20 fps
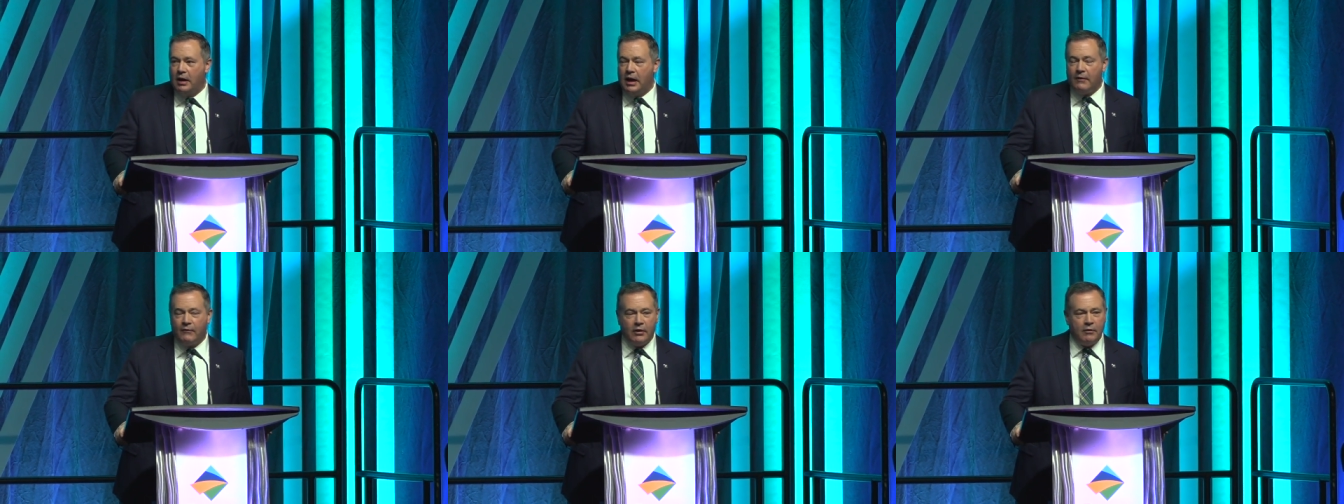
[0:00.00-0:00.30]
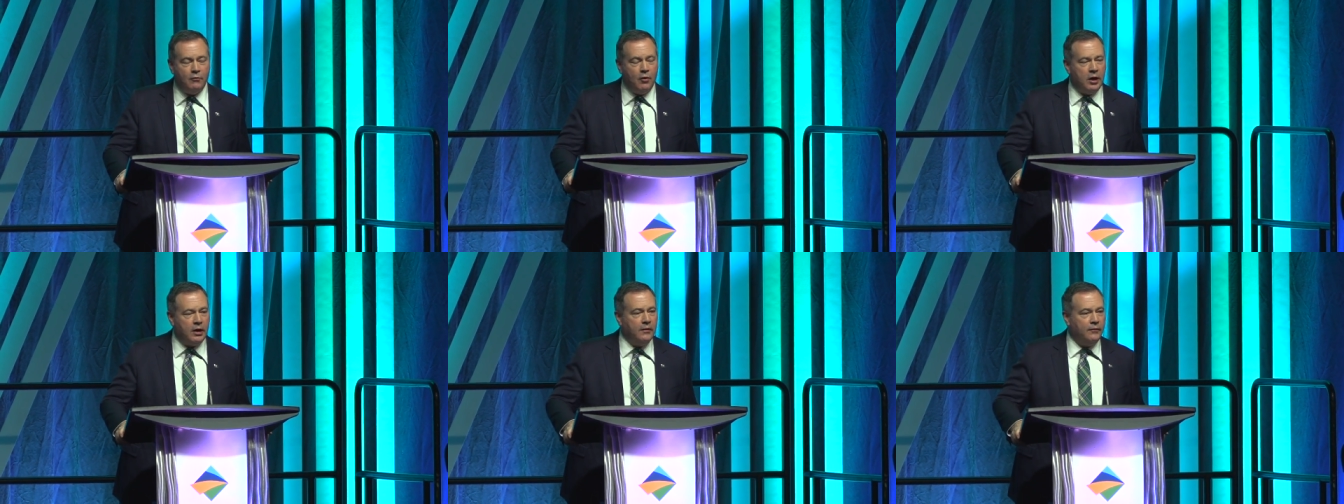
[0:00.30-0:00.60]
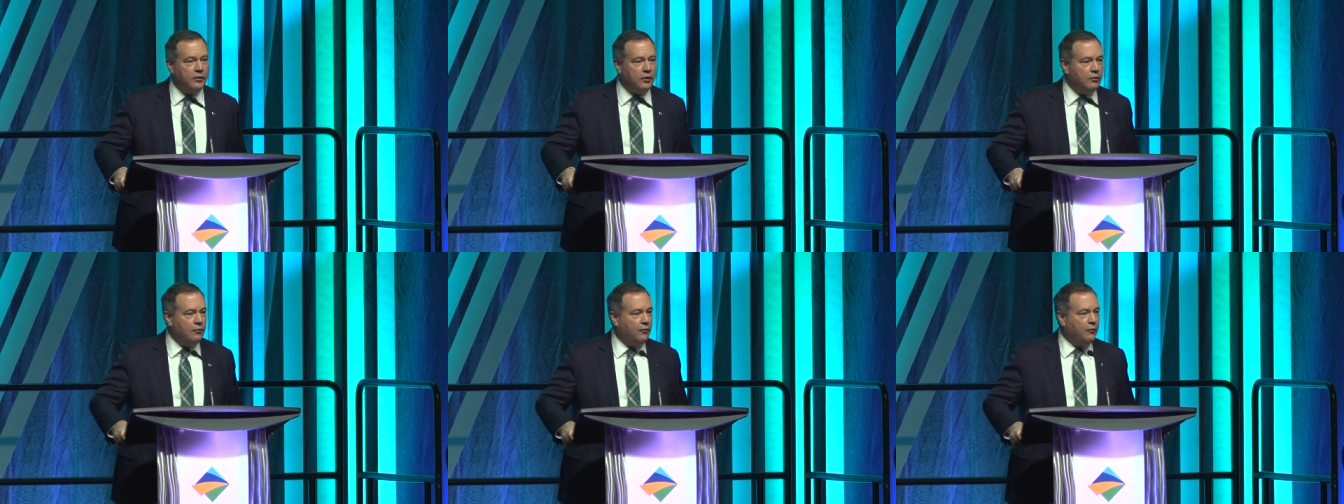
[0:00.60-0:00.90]
every one
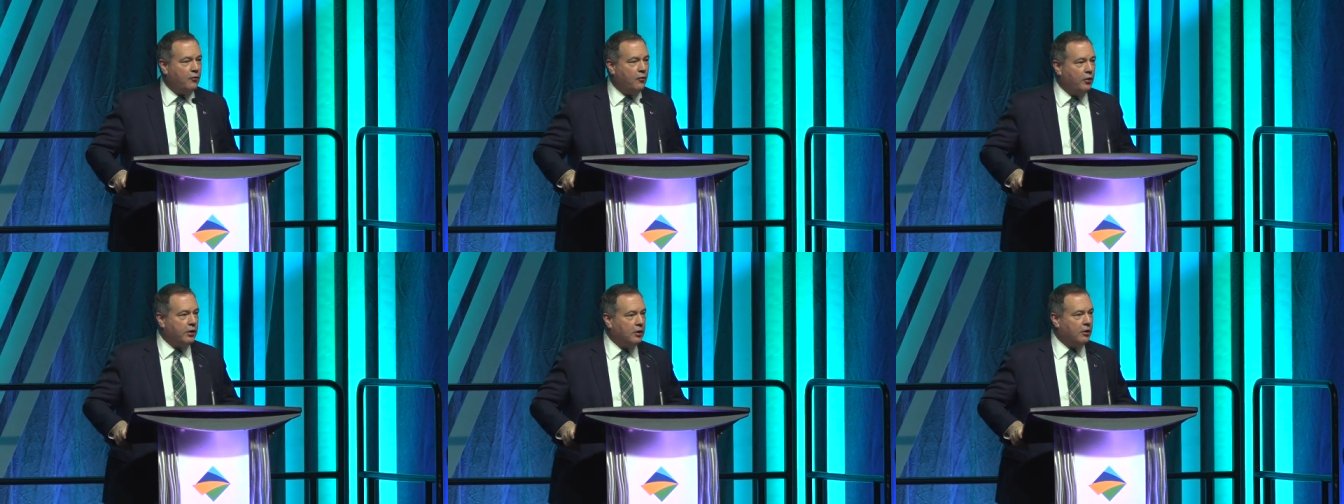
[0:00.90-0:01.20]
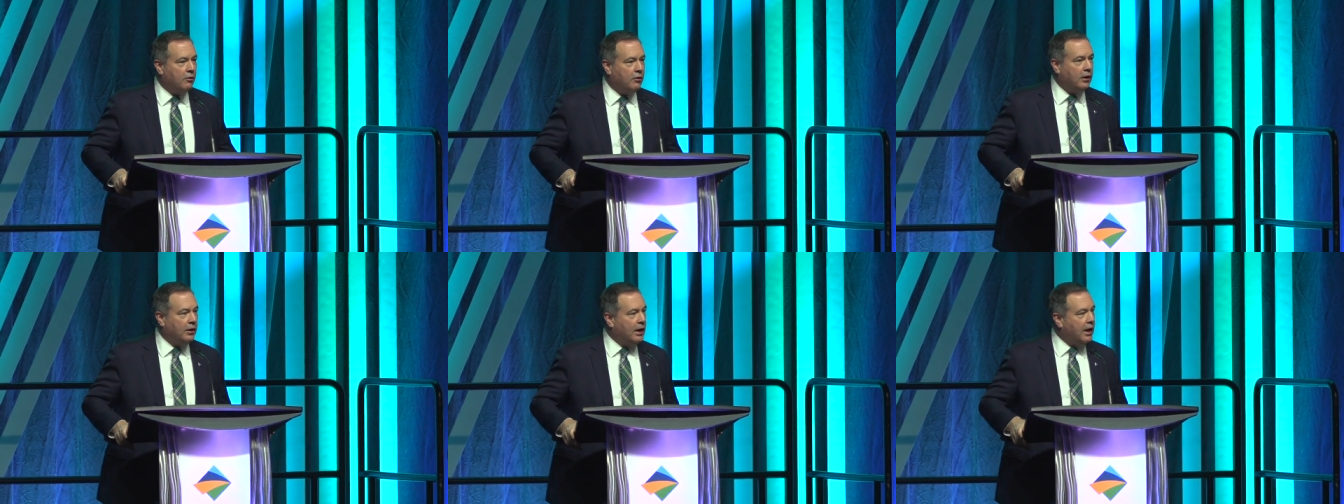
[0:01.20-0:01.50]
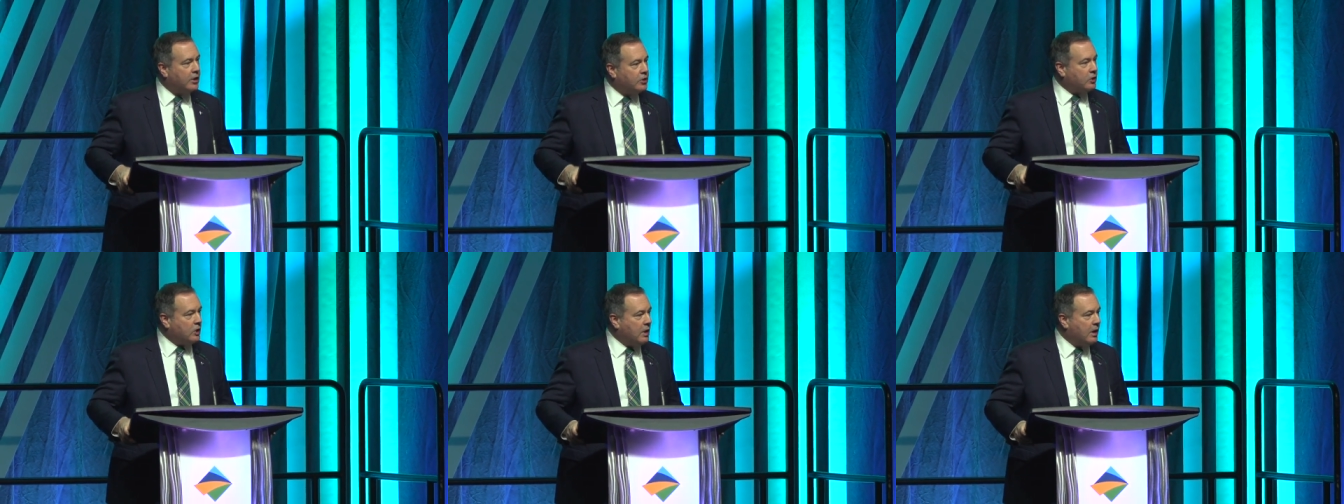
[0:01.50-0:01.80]
of you for your
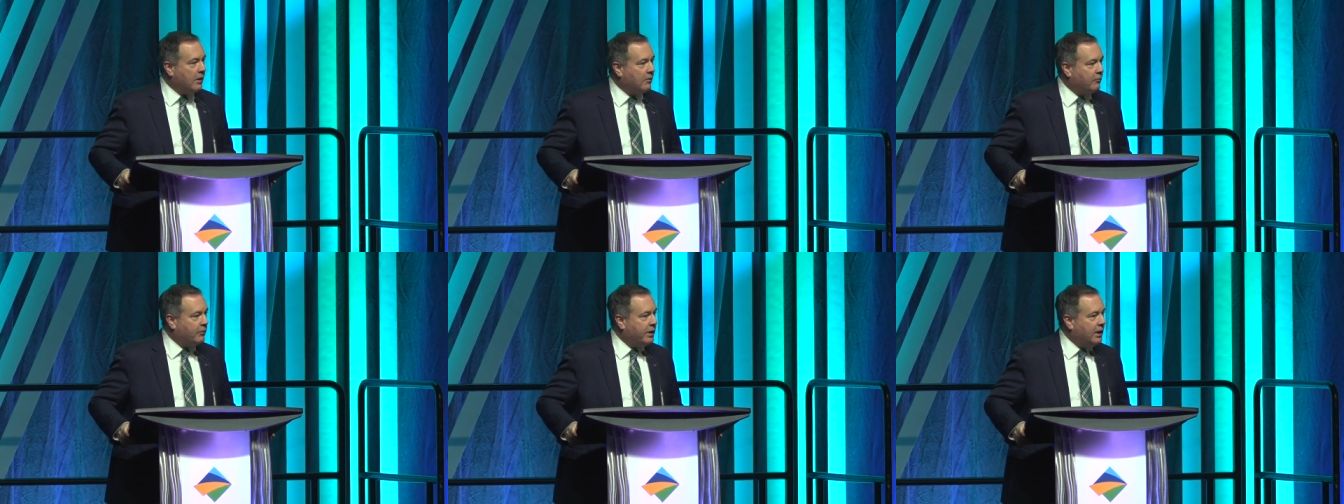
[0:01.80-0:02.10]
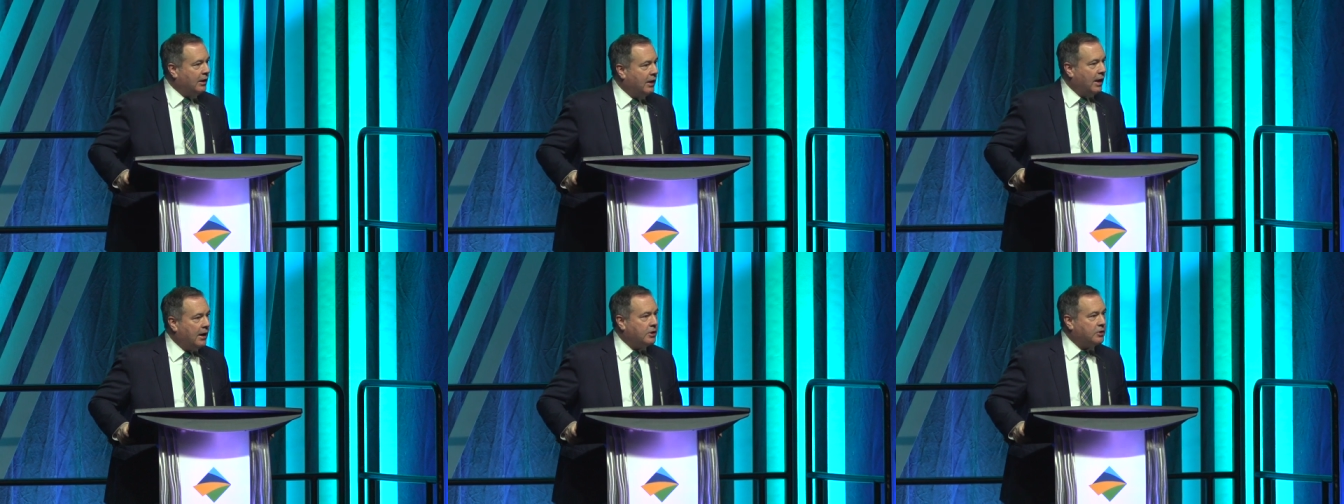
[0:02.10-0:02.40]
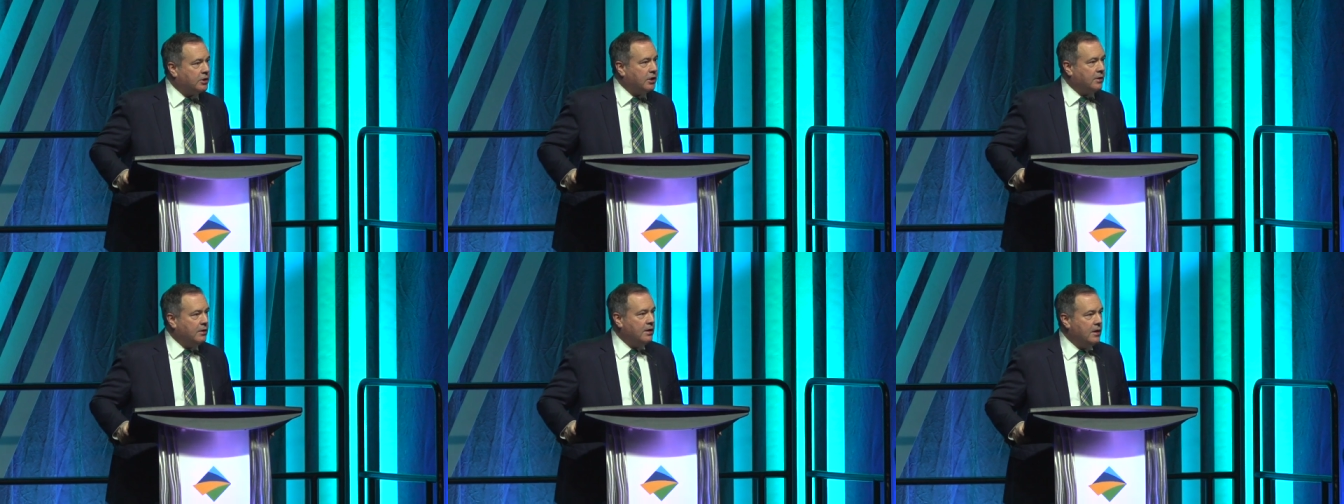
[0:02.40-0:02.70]
election and
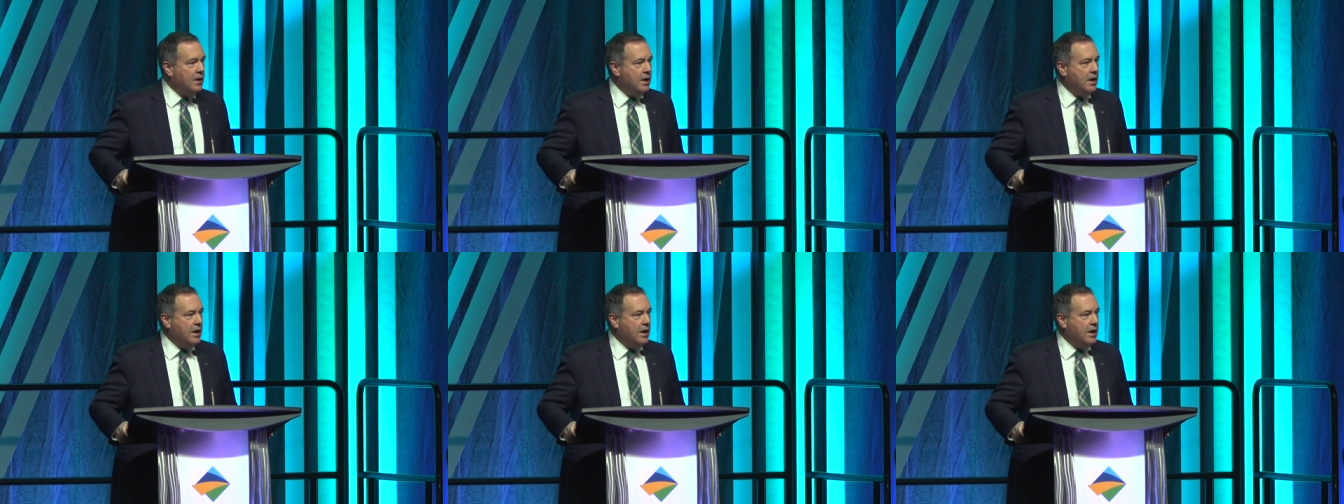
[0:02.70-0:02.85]
re-election